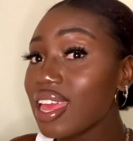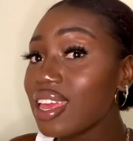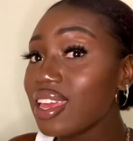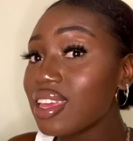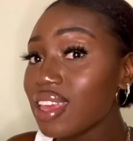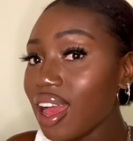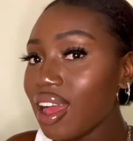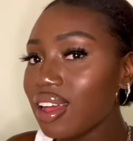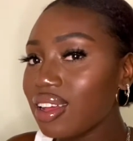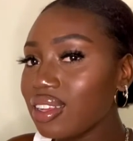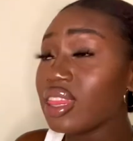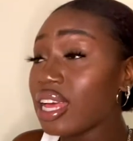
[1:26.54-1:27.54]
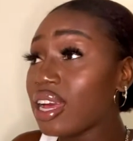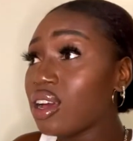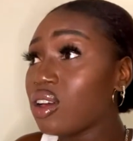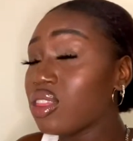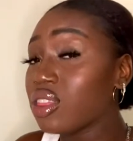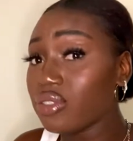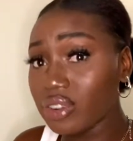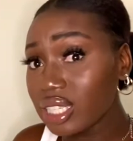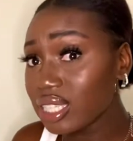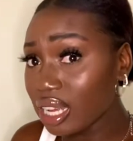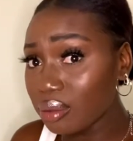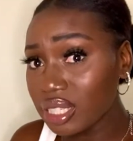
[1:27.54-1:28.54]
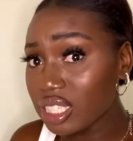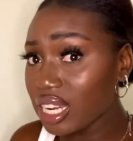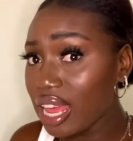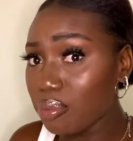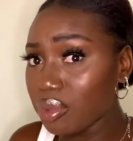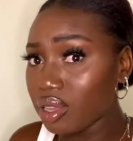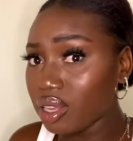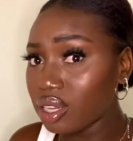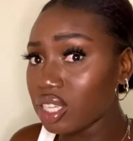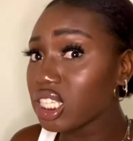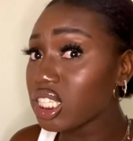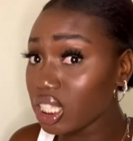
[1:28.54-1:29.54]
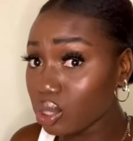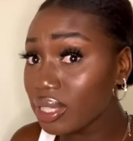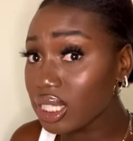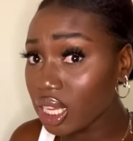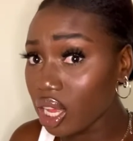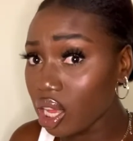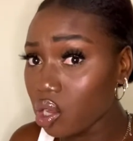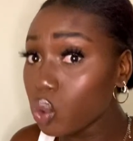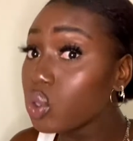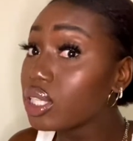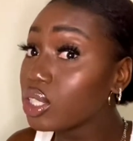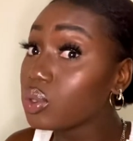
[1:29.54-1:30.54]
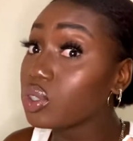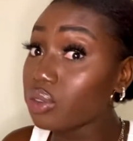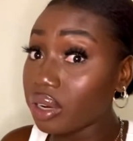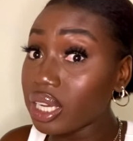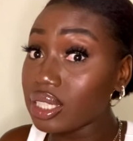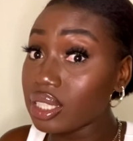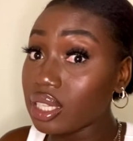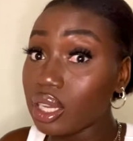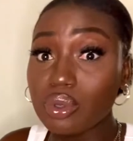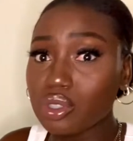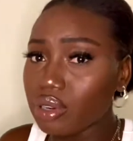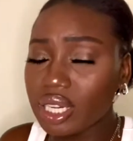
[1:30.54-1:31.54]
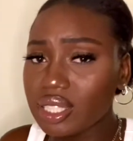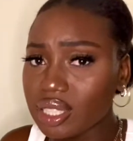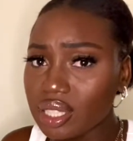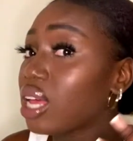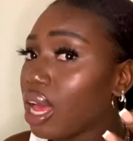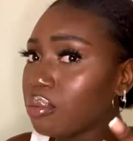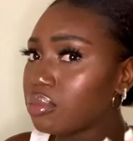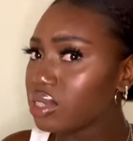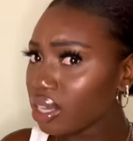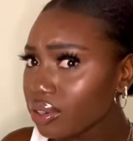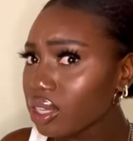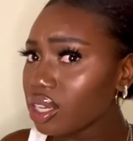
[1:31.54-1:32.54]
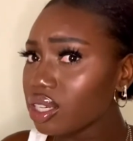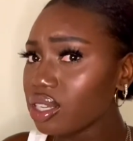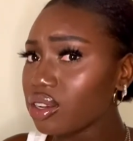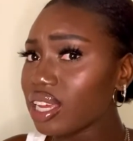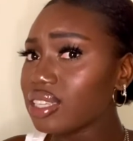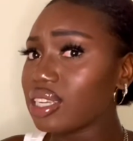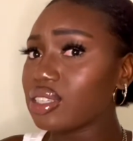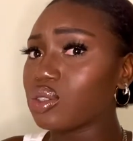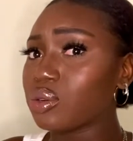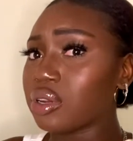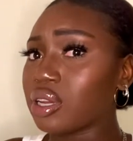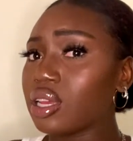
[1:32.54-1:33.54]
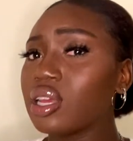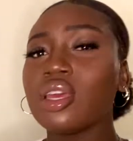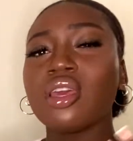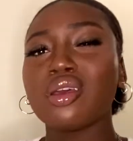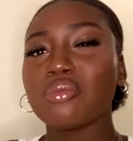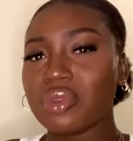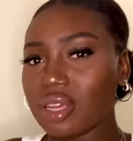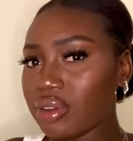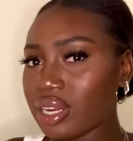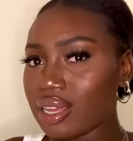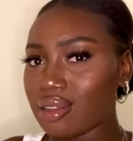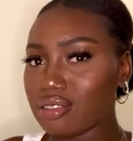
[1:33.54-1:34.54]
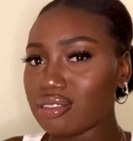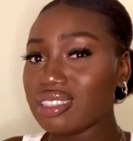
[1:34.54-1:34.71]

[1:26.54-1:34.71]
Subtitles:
Yeah. Now, the first time this shit happened 6 weeks ago, this was crazy. It was crazy. I'm definitely gonna tell you guys that story, not right now.